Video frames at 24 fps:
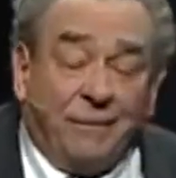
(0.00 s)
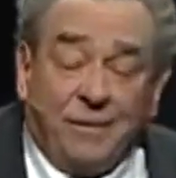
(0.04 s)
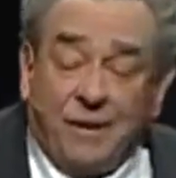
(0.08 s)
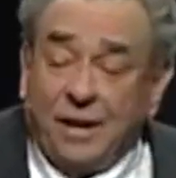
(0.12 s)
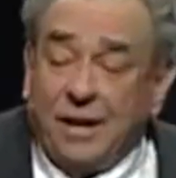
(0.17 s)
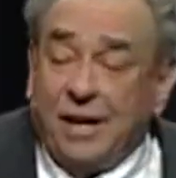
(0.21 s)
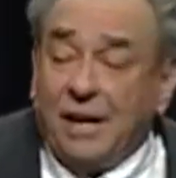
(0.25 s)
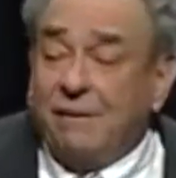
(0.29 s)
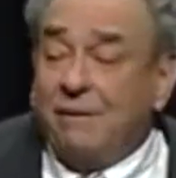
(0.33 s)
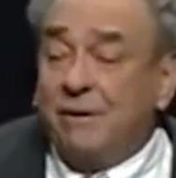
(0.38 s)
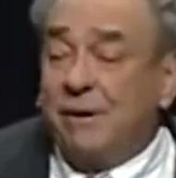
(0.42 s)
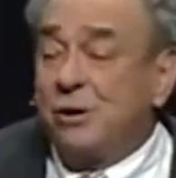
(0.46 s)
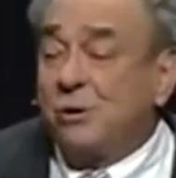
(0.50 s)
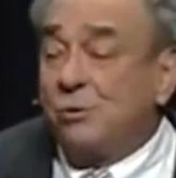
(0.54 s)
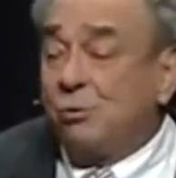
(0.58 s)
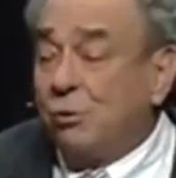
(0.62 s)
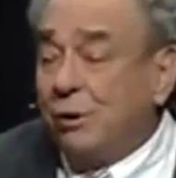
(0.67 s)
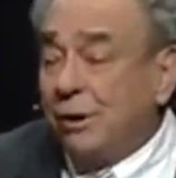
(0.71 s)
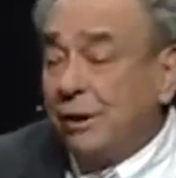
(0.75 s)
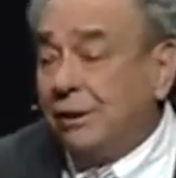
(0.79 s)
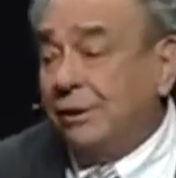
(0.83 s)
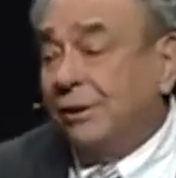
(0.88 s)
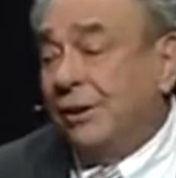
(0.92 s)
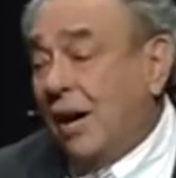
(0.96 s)
to give us
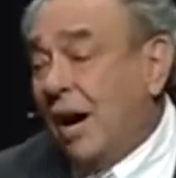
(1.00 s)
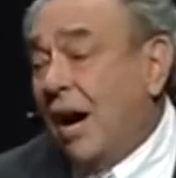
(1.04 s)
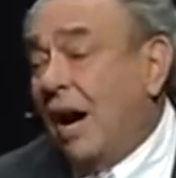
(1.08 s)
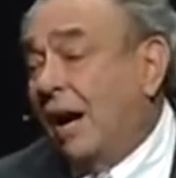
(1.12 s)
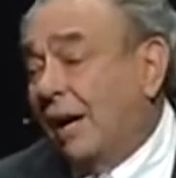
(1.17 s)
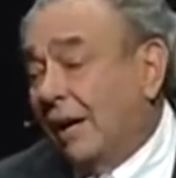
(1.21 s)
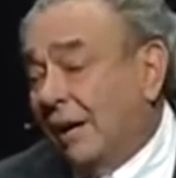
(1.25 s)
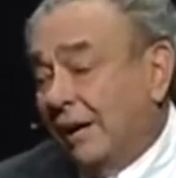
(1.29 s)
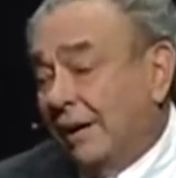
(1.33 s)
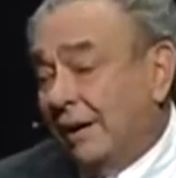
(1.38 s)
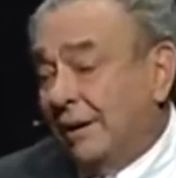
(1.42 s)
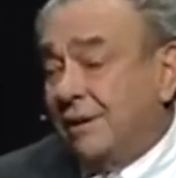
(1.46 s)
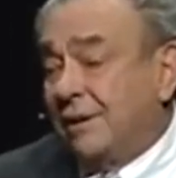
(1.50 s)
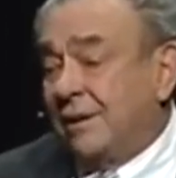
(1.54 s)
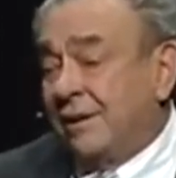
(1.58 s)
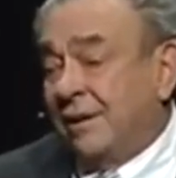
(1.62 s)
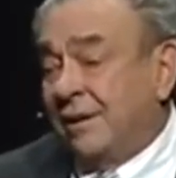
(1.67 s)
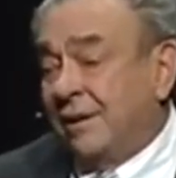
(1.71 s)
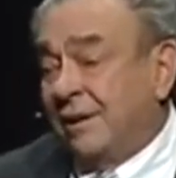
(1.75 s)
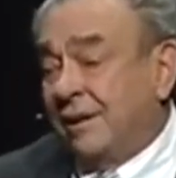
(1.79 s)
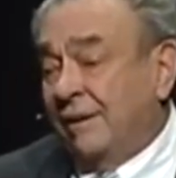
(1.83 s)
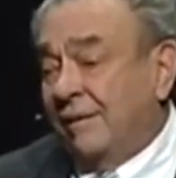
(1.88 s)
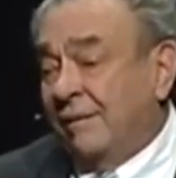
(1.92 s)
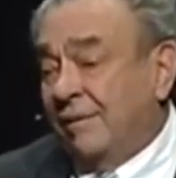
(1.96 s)
real
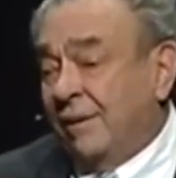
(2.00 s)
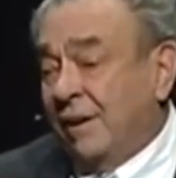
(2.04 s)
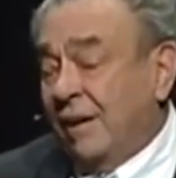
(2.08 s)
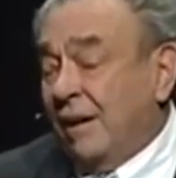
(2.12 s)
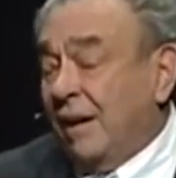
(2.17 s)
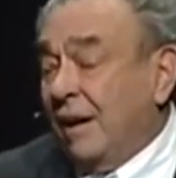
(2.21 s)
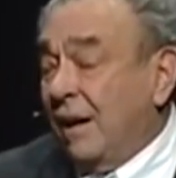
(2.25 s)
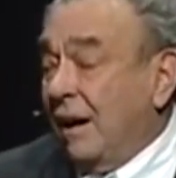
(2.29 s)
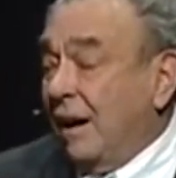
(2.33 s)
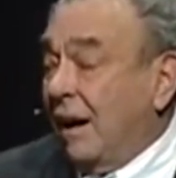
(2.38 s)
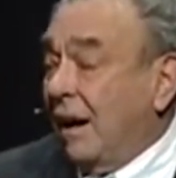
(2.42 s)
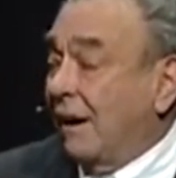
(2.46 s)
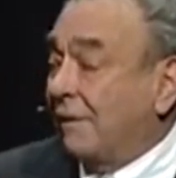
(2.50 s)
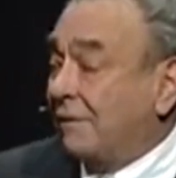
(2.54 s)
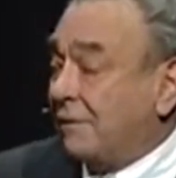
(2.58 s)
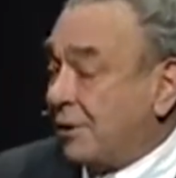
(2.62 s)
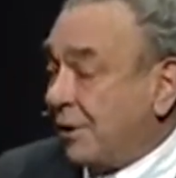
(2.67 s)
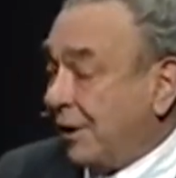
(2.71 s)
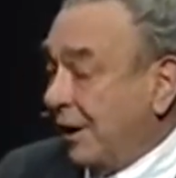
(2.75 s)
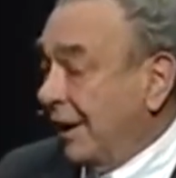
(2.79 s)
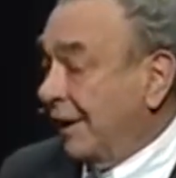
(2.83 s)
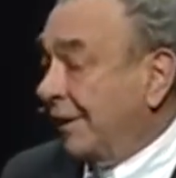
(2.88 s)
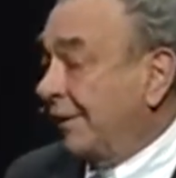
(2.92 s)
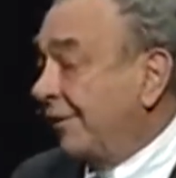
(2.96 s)
knowledge of
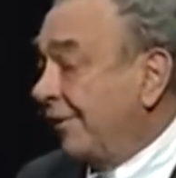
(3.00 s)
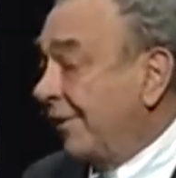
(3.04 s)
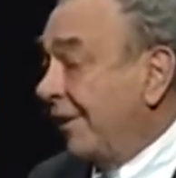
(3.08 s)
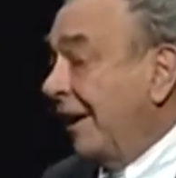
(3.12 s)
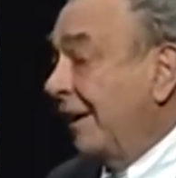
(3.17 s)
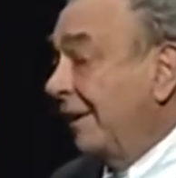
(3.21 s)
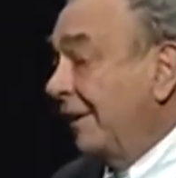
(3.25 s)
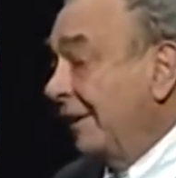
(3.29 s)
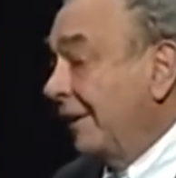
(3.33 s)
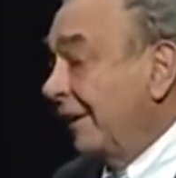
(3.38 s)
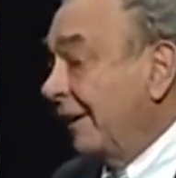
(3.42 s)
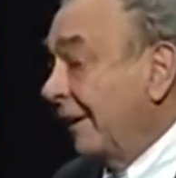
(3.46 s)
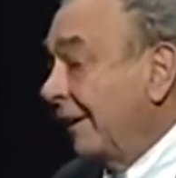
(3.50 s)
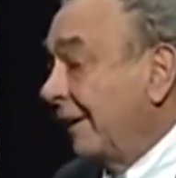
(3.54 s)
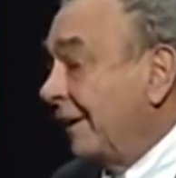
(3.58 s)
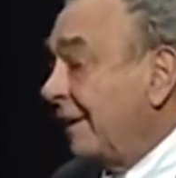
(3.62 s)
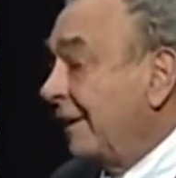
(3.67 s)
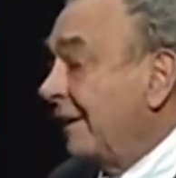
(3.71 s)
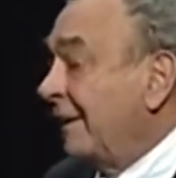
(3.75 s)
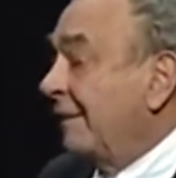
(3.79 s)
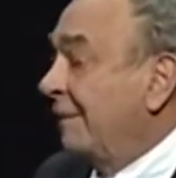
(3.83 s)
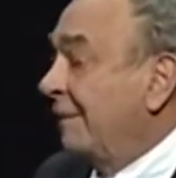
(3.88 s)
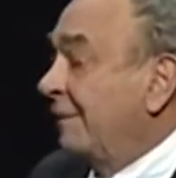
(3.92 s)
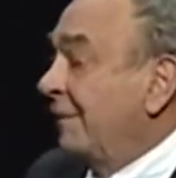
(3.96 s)
transcendent